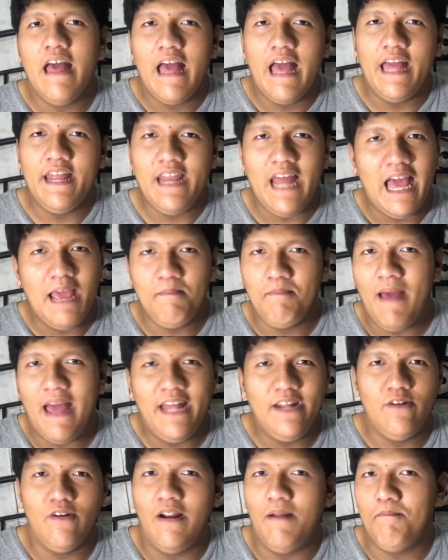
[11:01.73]
an
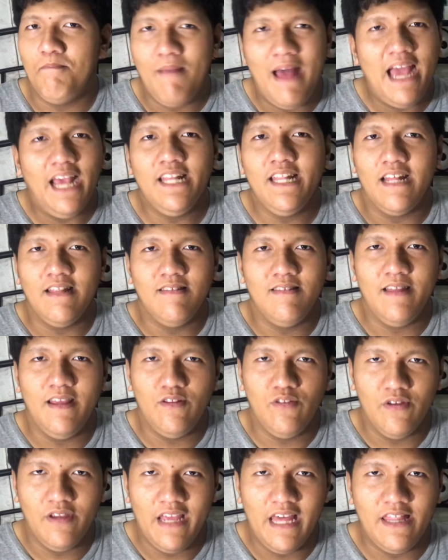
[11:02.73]
iPad or a Mac that's linked
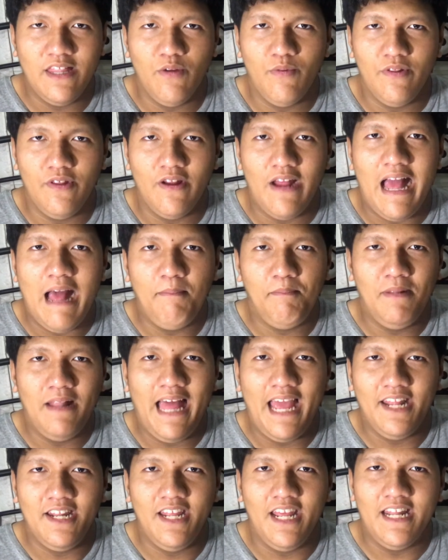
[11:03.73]
together with your Apple
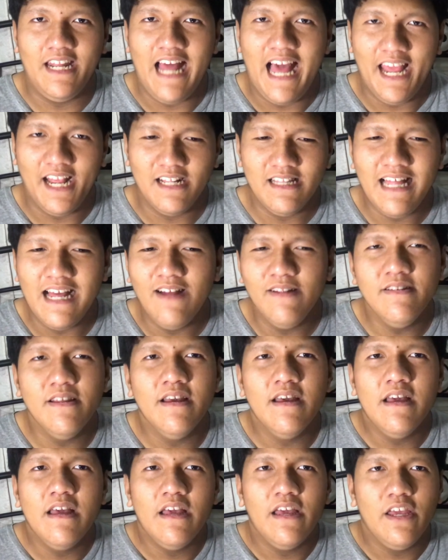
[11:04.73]
ID and iCloud,
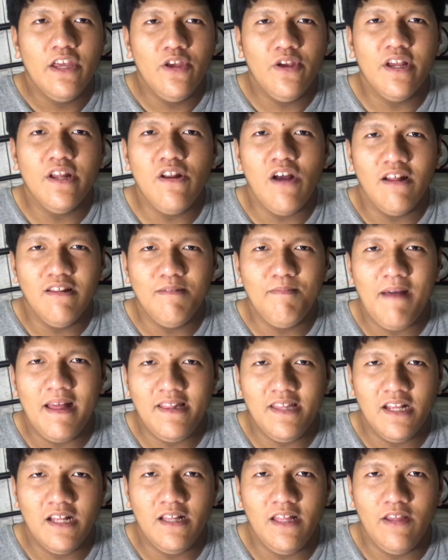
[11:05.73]
you can
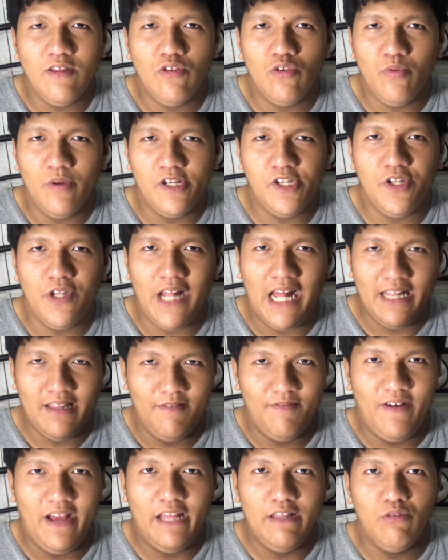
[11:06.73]
automatically switch to that
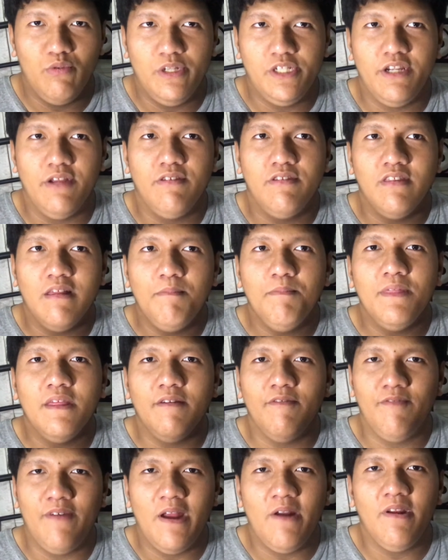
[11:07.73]
device, which is something
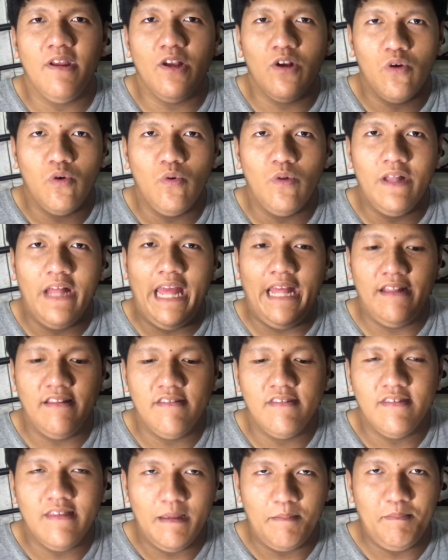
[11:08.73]
very cool and
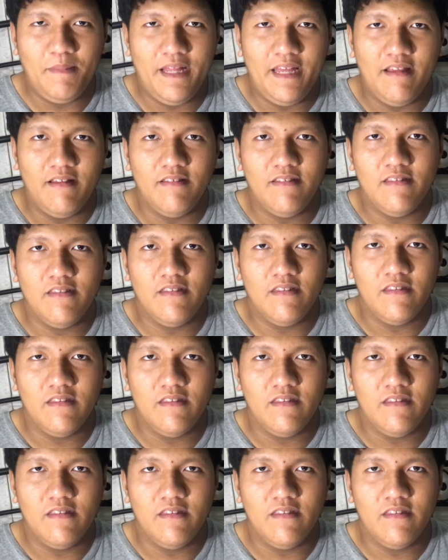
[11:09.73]
seamless.